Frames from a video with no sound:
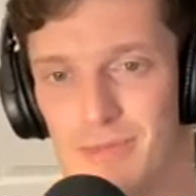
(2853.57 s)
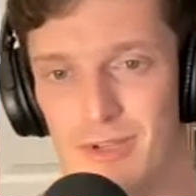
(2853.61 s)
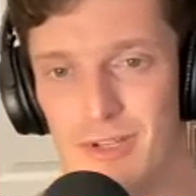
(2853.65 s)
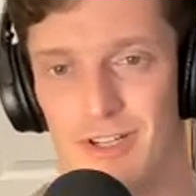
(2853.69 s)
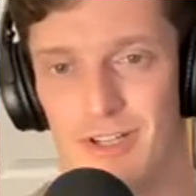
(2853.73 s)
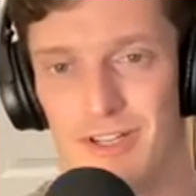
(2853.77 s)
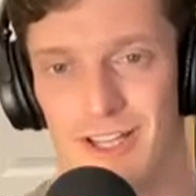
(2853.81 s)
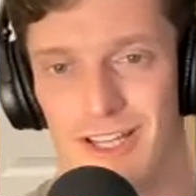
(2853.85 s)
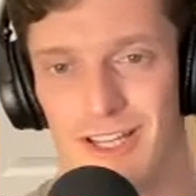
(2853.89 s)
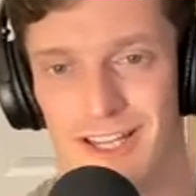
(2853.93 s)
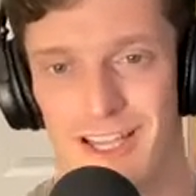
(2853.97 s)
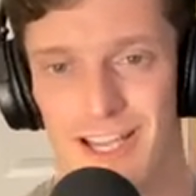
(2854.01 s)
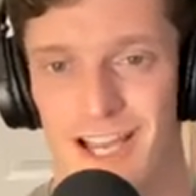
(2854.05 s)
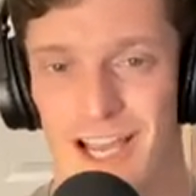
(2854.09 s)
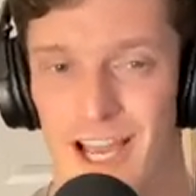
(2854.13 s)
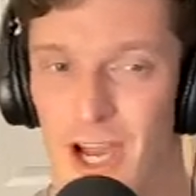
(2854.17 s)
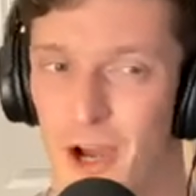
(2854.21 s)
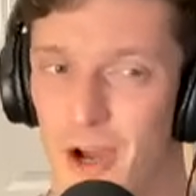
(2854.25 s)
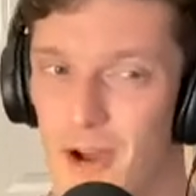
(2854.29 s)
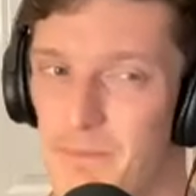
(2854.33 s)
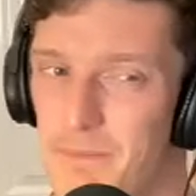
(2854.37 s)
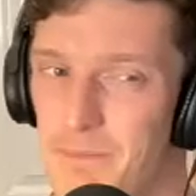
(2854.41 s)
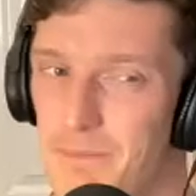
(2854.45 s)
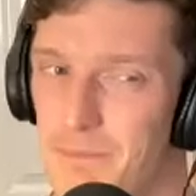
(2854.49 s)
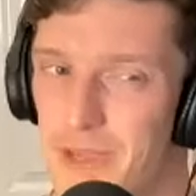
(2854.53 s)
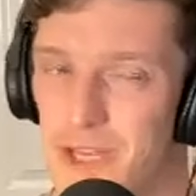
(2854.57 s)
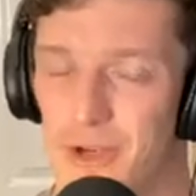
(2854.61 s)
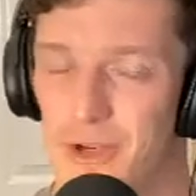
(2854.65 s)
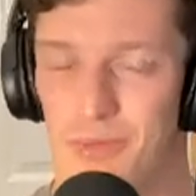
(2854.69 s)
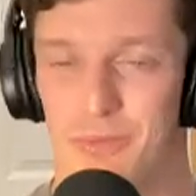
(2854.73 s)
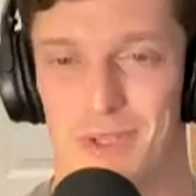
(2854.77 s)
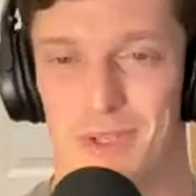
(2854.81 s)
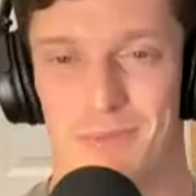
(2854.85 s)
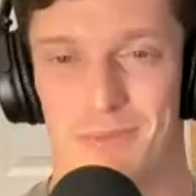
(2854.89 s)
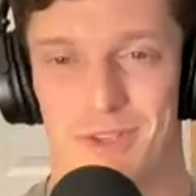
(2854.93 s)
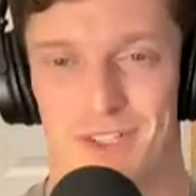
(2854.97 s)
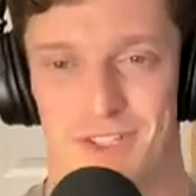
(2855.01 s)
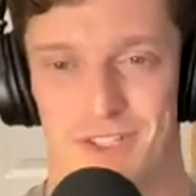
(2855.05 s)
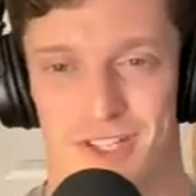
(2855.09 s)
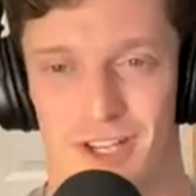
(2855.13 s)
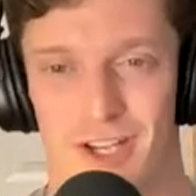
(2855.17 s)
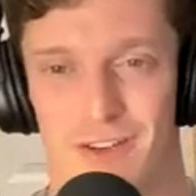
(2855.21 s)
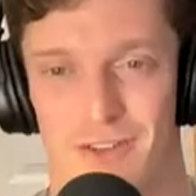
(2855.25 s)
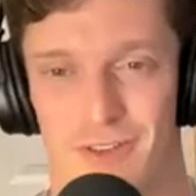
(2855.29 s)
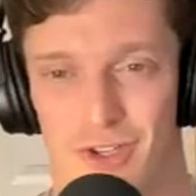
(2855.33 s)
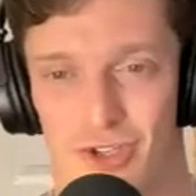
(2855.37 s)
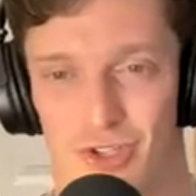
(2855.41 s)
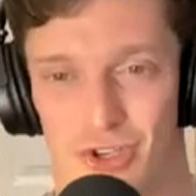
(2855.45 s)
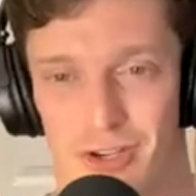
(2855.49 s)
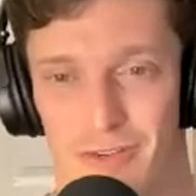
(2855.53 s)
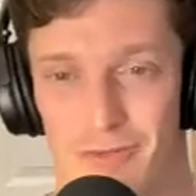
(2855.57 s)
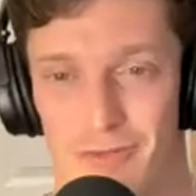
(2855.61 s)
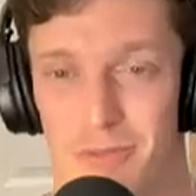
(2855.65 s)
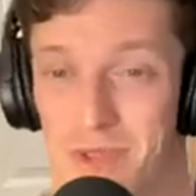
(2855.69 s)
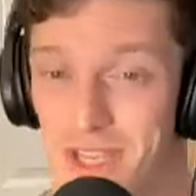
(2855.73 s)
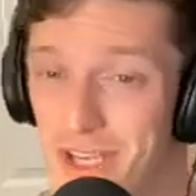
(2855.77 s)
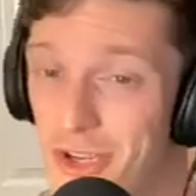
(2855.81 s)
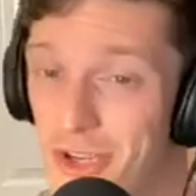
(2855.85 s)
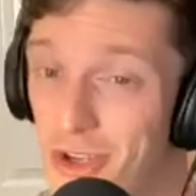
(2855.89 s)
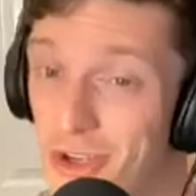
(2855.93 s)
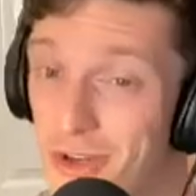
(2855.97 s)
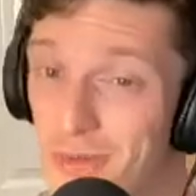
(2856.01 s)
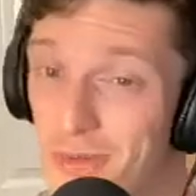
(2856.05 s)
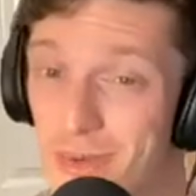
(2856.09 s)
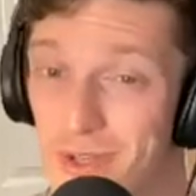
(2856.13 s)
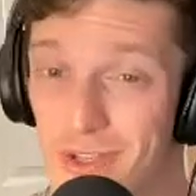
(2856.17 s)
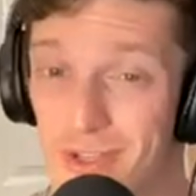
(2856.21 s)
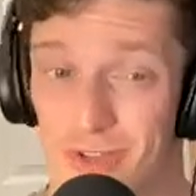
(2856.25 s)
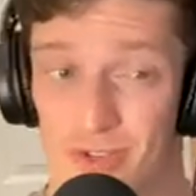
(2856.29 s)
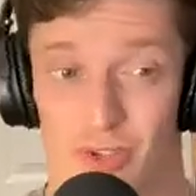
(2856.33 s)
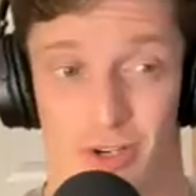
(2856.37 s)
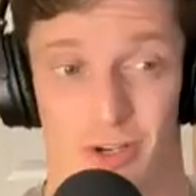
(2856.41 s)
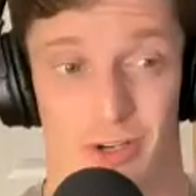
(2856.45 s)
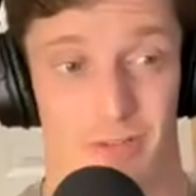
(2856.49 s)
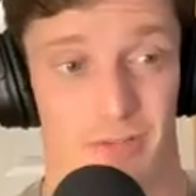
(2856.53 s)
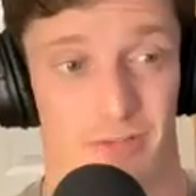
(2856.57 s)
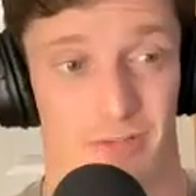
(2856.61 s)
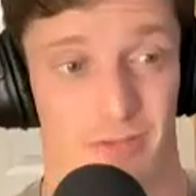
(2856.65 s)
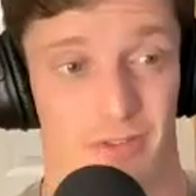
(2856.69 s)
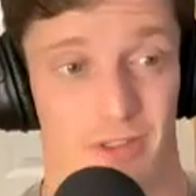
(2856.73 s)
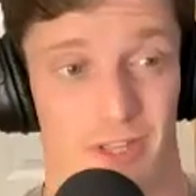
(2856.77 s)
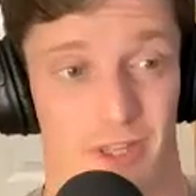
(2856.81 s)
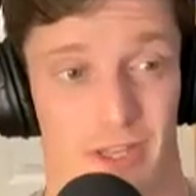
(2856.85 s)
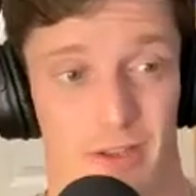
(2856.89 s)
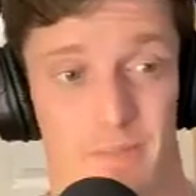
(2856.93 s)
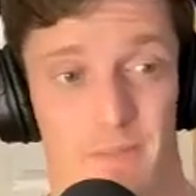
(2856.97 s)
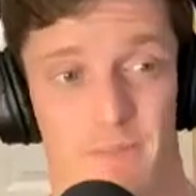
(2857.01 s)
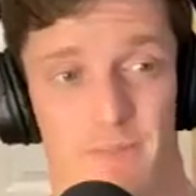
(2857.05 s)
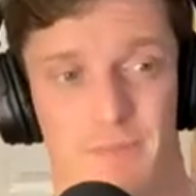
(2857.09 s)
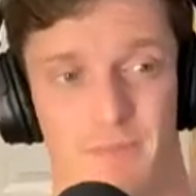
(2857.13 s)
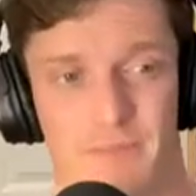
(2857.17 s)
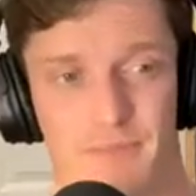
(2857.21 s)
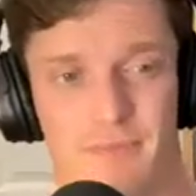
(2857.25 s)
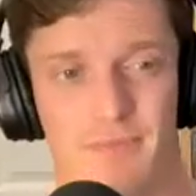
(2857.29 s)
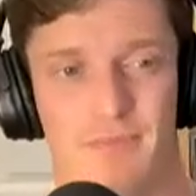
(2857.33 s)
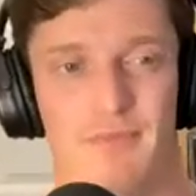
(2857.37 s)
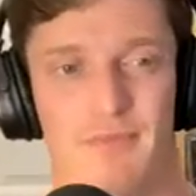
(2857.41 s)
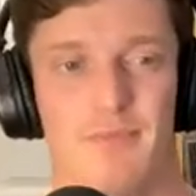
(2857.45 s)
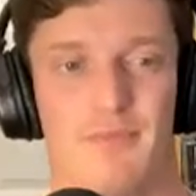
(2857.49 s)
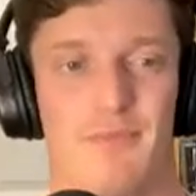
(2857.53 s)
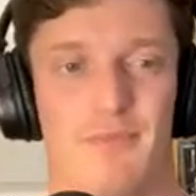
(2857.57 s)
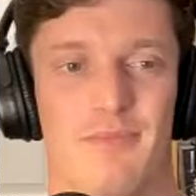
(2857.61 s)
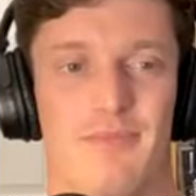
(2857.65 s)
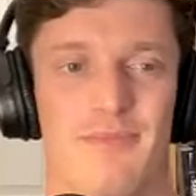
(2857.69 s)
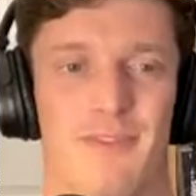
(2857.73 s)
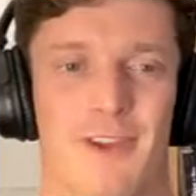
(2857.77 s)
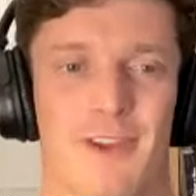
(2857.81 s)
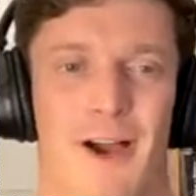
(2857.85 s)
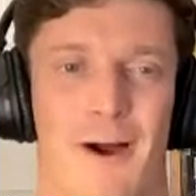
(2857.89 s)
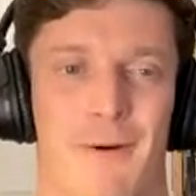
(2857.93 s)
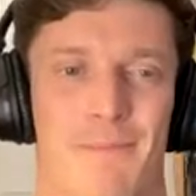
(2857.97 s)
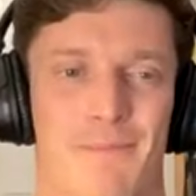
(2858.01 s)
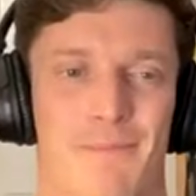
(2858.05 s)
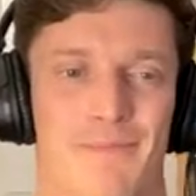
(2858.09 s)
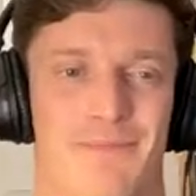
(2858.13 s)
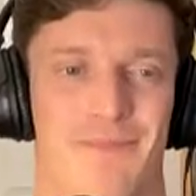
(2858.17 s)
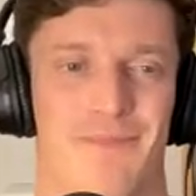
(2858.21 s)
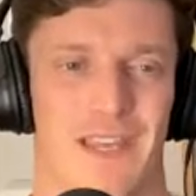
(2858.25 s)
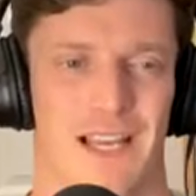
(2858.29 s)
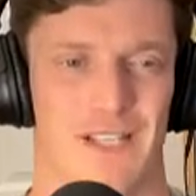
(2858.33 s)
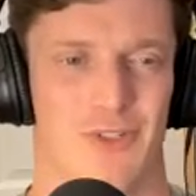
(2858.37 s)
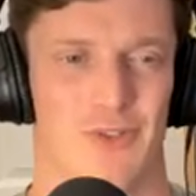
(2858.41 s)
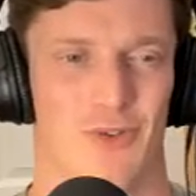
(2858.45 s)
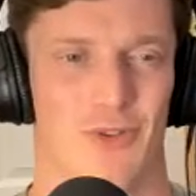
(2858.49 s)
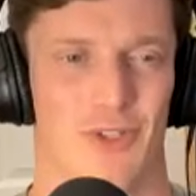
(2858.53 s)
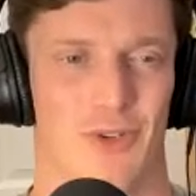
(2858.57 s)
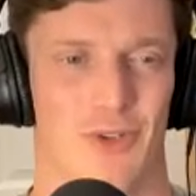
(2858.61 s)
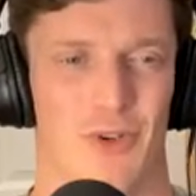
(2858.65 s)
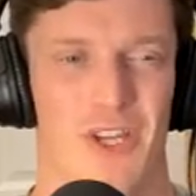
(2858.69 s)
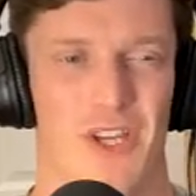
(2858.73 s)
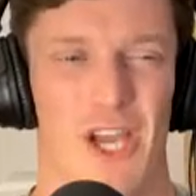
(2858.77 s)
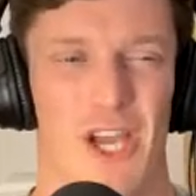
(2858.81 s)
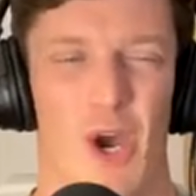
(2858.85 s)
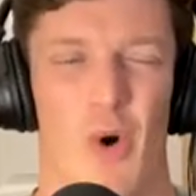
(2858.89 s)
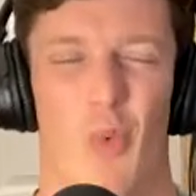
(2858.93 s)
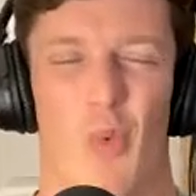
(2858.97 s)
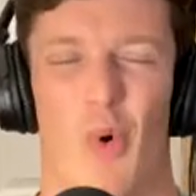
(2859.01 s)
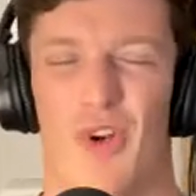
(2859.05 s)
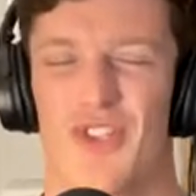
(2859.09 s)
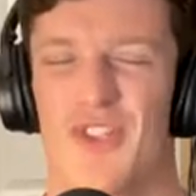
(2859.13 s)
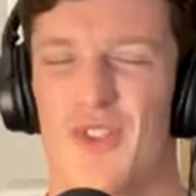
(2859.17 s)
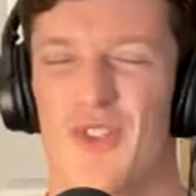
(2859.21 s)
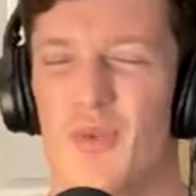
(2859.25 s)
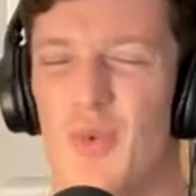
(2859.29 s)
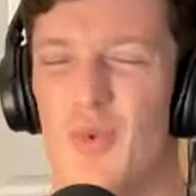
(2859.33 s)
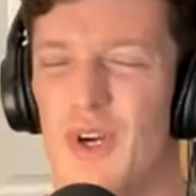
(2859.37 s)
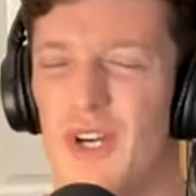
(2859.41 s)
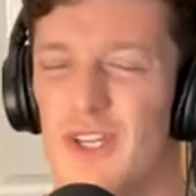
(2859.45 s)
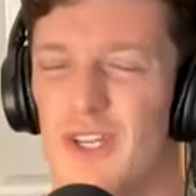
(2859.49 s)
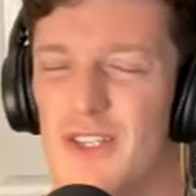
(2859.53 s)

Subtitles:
but like may not be the most serving driver, but it could be the driver for them. That's really cool. What does the